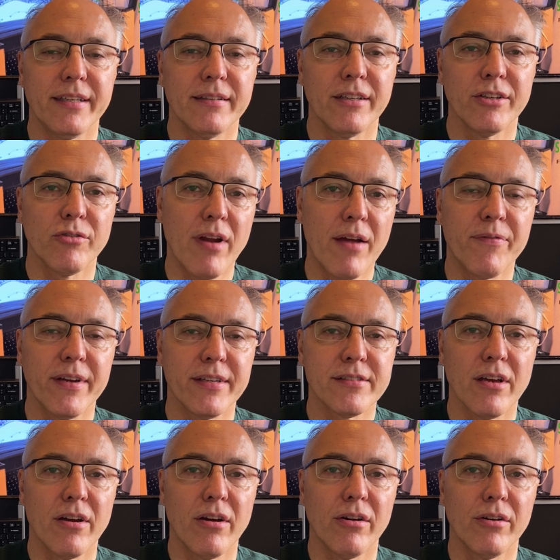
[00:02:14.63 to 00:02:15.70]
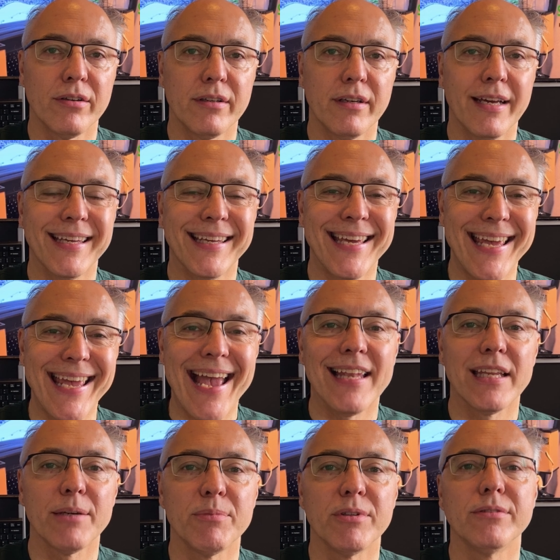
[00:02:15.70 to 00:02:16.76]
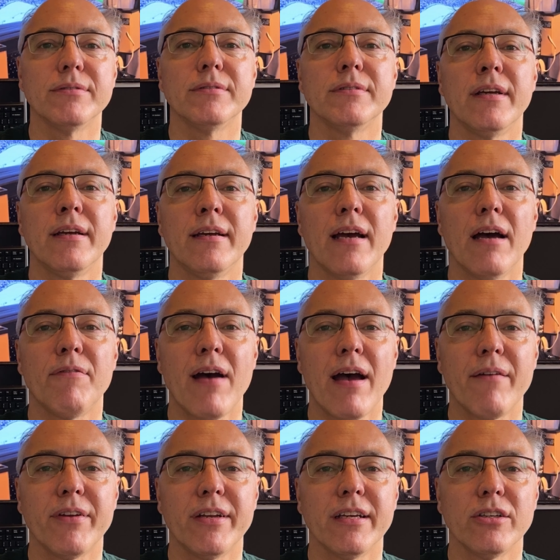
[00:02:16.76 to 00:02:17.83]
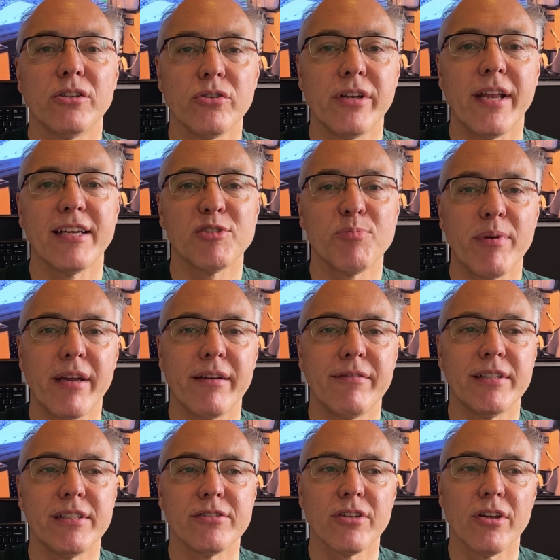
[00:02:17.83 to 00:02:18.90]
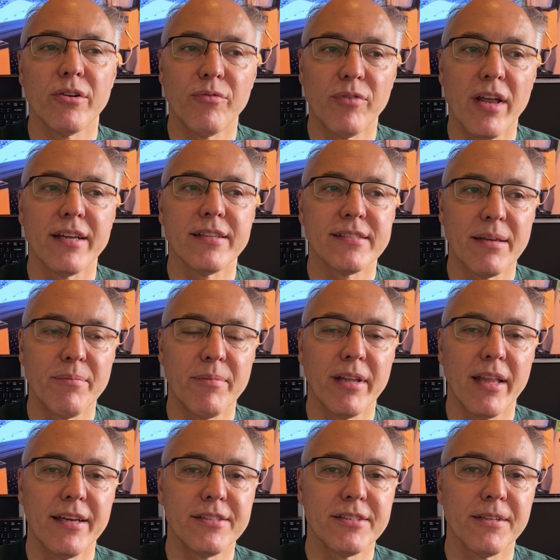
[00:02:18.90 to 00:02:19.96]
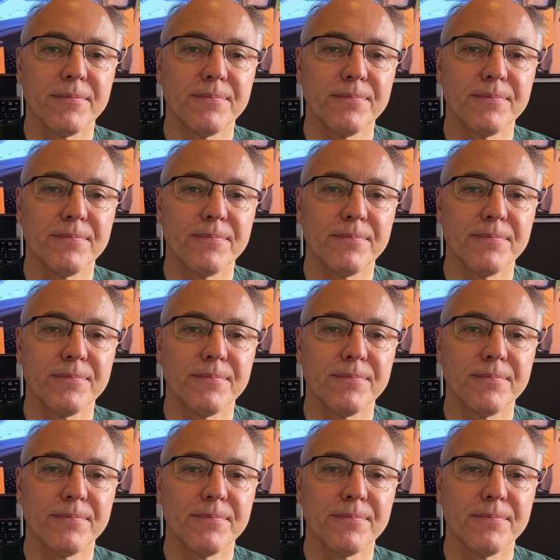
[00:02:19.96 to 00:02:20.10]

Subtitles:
and graphics are a key element of having a good experience on a flight simulator.